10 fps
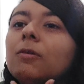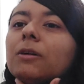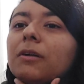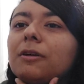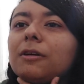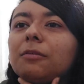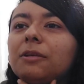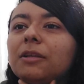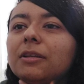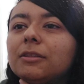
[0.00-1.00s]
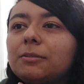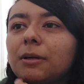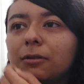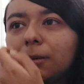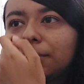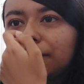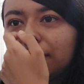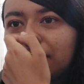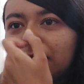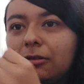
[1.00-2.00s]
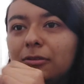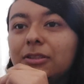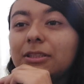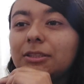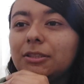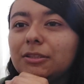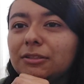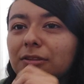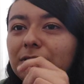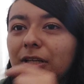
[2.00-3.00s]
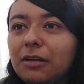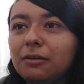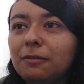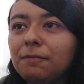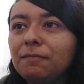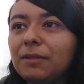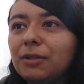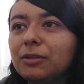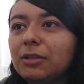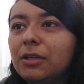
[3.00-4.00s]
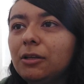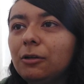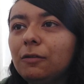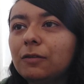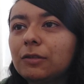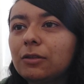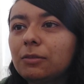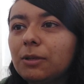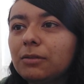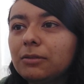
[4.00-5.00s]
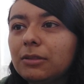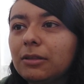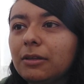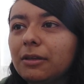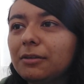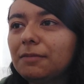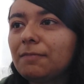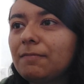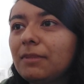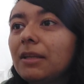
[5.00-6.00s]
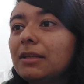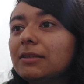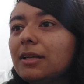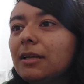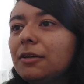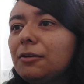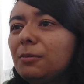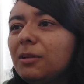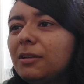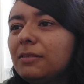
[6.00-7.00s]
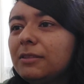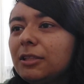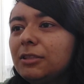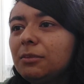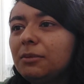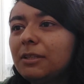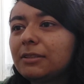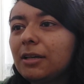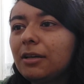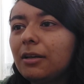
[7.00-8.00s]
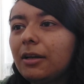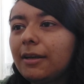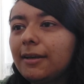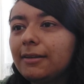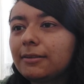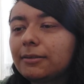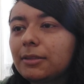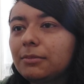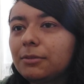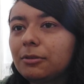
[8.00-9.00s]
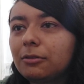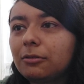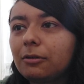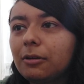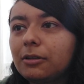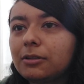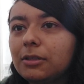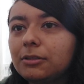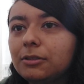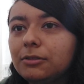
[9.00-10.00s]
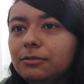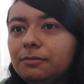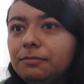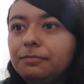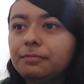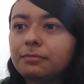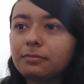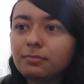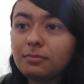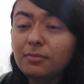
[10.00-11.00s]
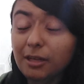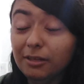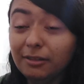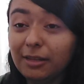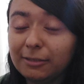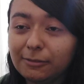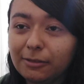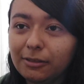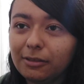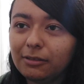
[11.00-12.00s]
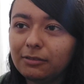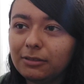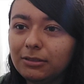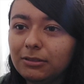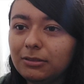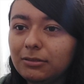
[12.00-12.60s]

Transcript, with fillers: When I recommended it to my grandpa, oh, he's changing the channel. You see, golf is all about, again, setting your belief in Chainsaw Man aside. I can't accept your organization. Oh, and that's where he left it.